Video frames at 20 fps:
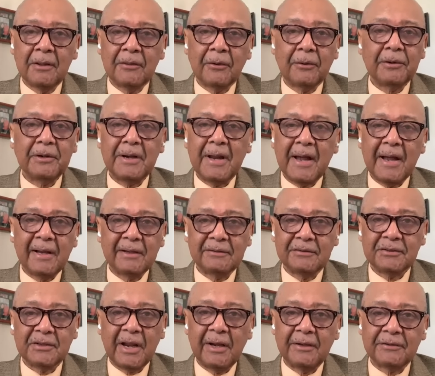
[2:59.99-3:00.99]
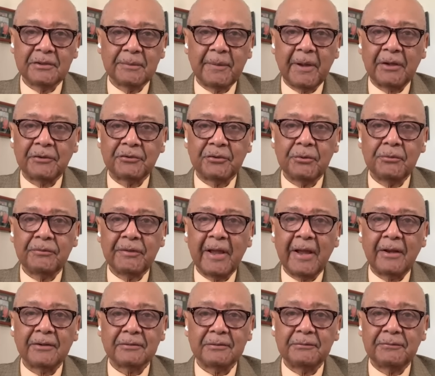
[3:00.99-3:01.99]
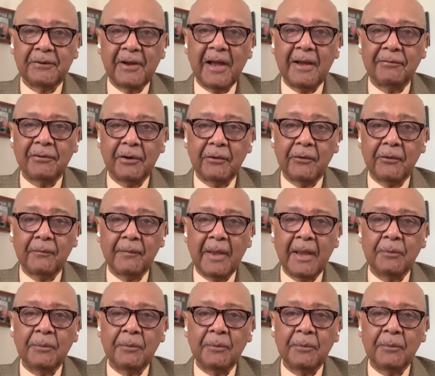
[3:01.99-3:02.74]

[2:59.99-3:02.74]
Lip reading: 39 states, about 2,500.